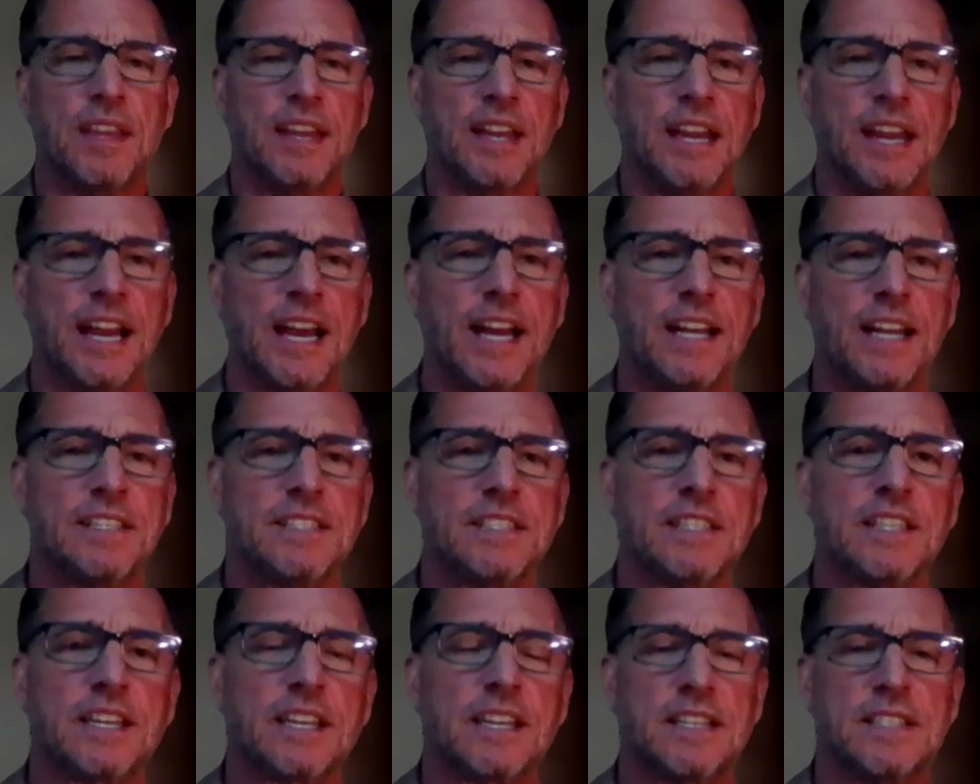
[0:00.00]

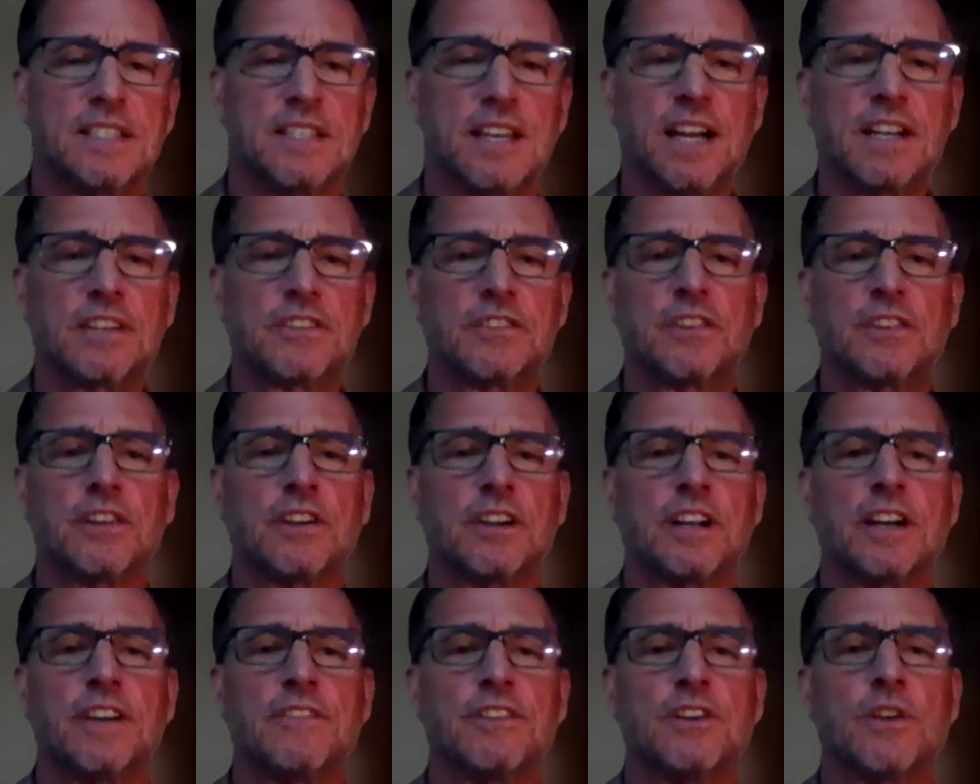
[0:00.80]
as the
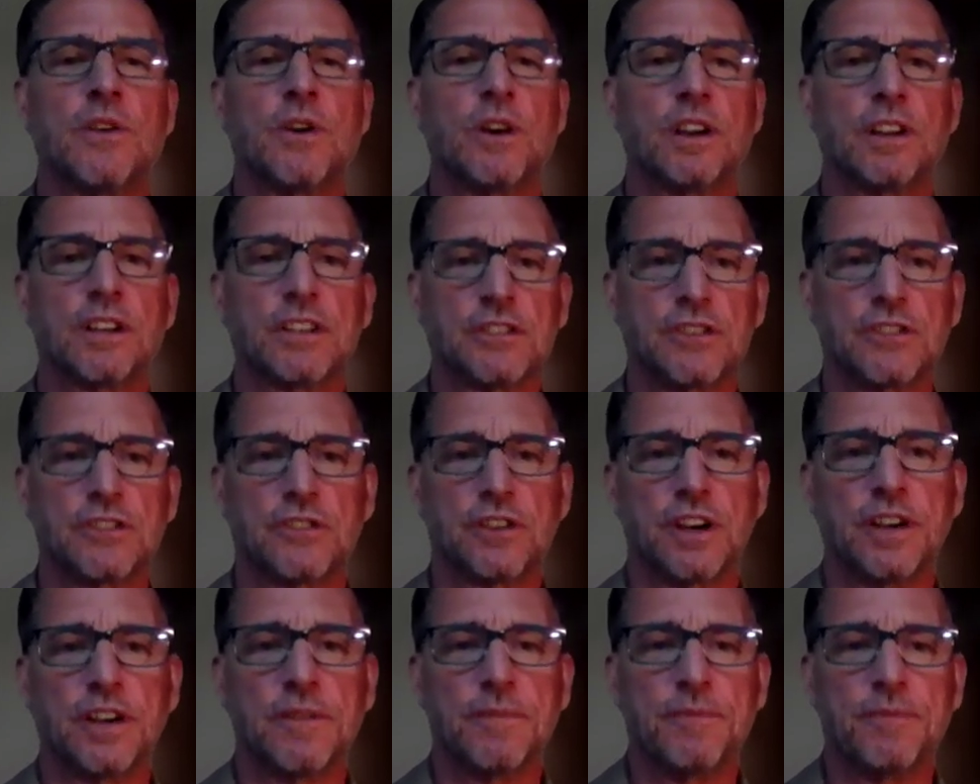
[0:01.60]
conductor of an
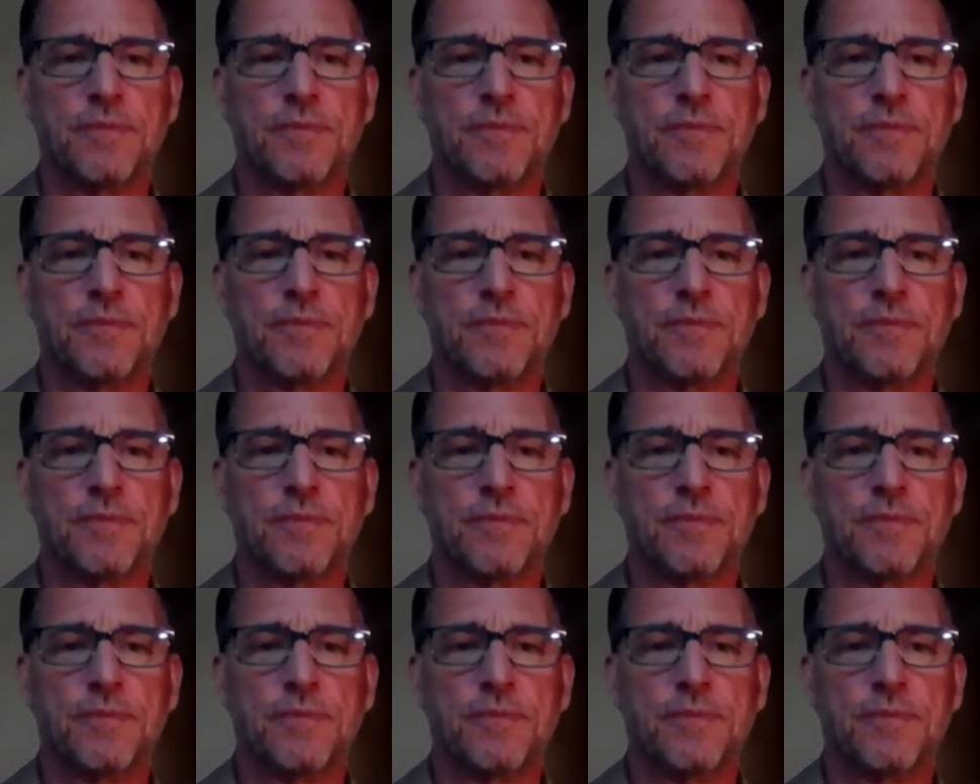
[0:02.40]
orchestra.